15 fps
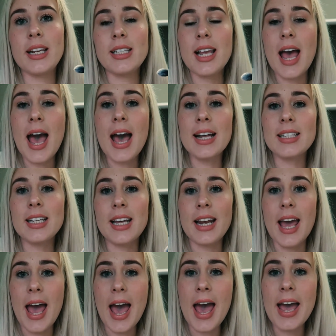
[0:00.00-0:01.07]
it is at
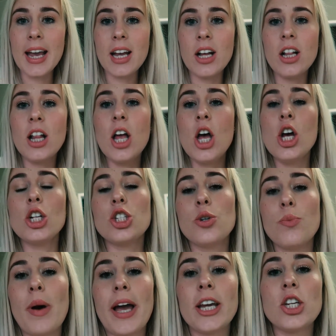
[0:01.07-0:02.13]
an angle
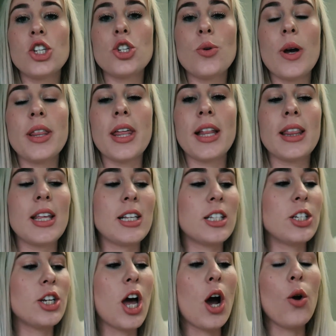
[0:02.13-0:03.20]
to make sure that
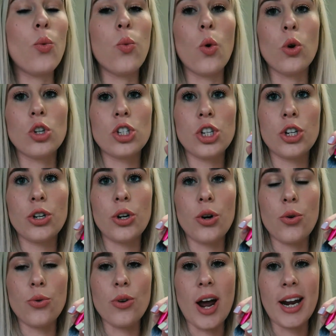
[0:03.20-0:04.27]
there's no
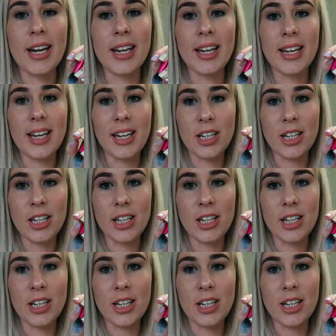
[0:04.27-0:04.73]
water running